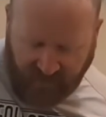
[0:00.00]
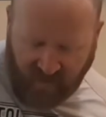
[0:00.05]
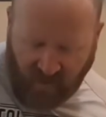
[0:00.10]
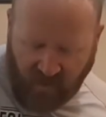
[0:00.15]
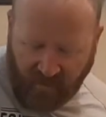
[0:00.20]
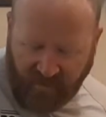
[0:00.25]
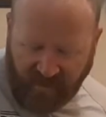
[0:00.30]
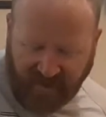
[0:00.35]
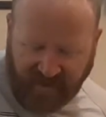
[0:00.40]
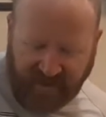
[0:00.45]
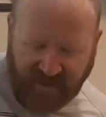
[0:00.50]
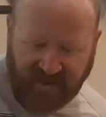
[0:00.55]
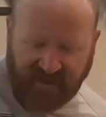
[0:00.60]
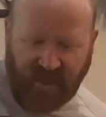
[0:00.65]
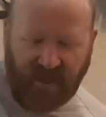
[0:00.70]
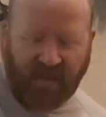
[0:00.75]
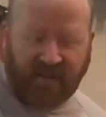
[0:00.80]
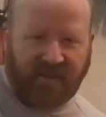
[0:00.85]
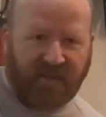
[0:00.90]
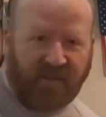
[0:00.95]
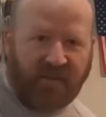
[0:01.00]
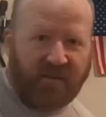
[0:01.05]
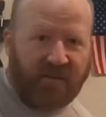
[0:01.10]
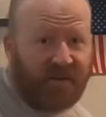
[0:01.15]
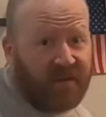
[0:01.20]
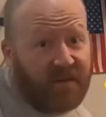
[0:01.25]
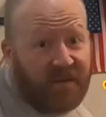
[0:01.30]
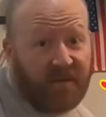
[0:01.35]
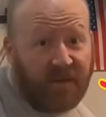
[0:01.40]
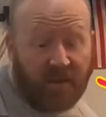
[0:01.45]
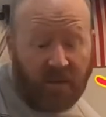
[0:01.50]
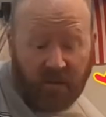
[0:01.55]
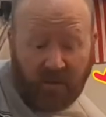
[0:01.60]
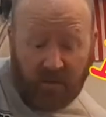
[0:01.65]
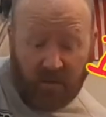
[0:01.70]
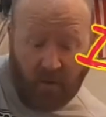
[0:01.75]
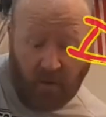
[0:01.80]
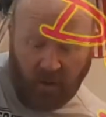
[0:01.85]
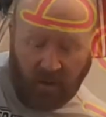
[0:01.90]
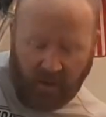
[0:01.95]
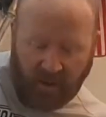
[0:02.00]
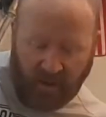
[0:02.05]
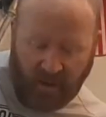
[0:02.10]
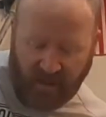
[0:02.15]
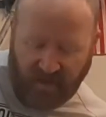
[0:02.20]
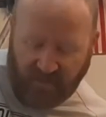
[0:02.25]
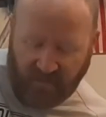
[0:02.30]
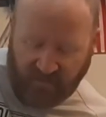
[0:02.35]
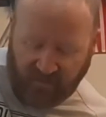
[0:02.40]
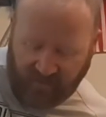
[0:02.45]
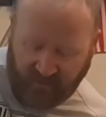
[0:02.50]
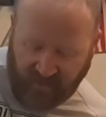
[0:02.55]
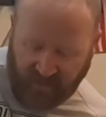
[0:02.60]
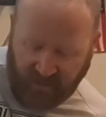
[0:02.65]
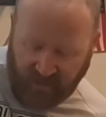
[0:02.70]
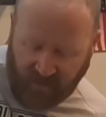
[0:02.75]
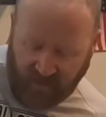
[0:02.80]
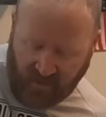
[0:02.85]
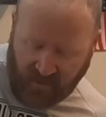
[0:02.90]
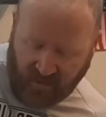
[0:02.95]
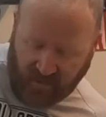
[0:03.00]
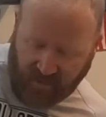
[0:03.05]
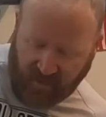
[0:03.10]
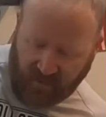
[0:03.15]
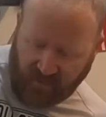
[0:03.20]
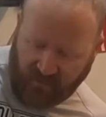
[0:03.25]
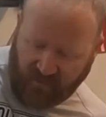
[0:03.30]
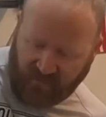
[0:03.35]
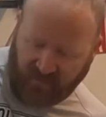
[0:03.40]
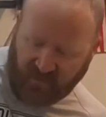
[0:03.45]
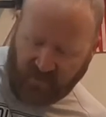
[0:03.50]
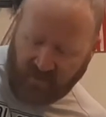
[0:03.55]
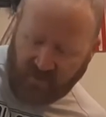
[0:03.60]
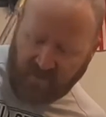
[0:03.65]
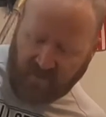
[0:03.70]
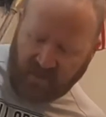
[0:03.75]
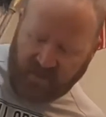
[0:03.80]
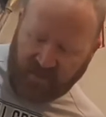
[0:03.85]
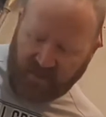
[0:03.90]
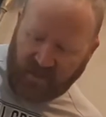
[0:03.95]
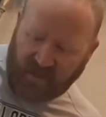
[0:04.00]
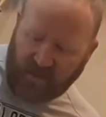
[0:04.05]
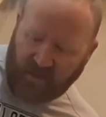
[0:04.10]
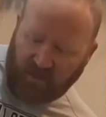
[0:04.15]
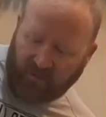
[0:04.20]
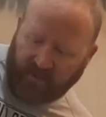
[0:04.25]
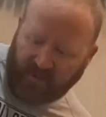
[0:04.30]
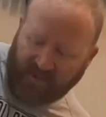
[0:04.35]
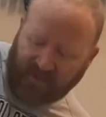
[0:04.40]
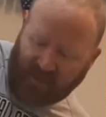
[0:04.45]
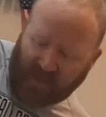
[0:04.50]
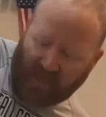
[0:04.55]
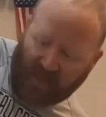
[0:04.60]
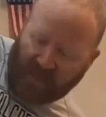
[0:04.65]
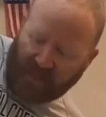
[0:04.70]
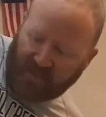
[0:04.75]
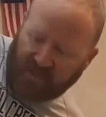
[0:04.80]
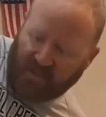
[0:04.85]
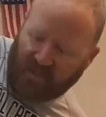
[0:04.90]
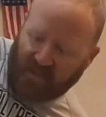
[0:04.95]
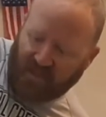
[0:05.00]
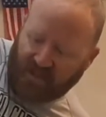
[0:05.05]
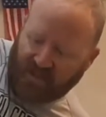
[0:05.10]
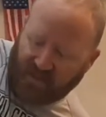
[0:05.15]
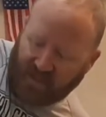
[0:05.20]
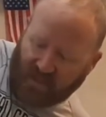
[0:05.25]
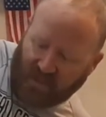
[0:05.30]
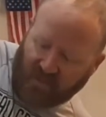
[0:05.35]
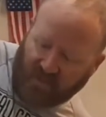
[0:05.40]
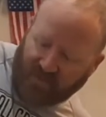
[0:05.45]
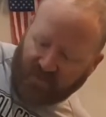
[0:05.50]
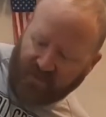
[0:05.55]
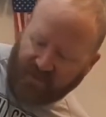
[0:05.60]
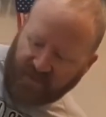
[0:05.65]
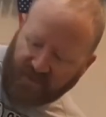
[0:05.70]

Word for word: don't miss the sides, because you know you are going to have food that's getting on the sides, getting stuck on the